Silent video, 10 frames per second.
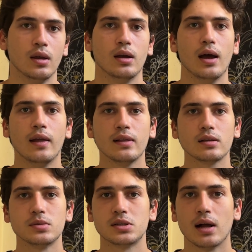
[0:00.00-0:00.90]
And
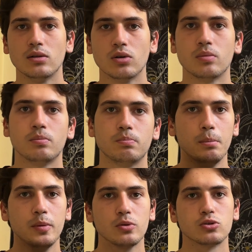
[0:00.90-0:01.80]
let me tell you,
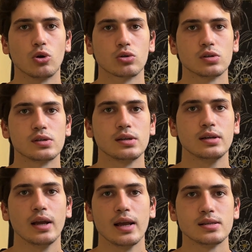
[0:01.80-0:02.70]
people talk to
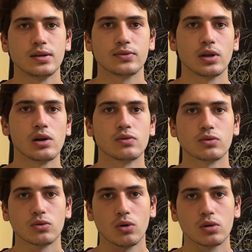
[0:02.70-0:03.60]
Siri as if they are
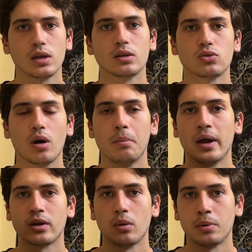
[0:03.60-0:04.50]
talking to a
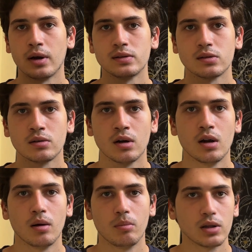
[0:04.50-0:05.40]
bank operator,
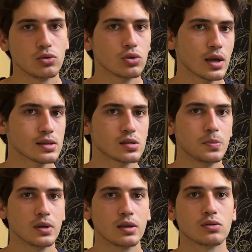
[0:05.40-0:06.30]
but you can
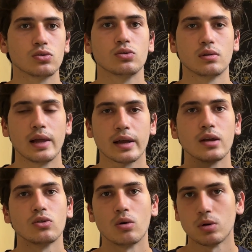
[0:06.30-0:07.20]
speak it to like a
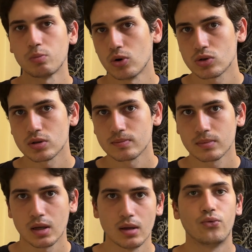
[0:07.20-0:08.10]
normal person.
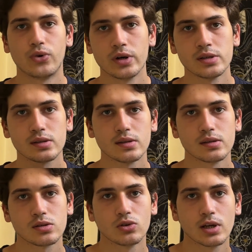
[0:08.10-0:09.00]
For
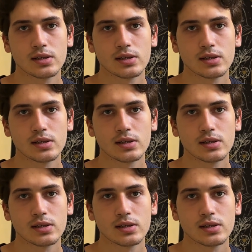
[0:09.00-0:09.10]
instance, you can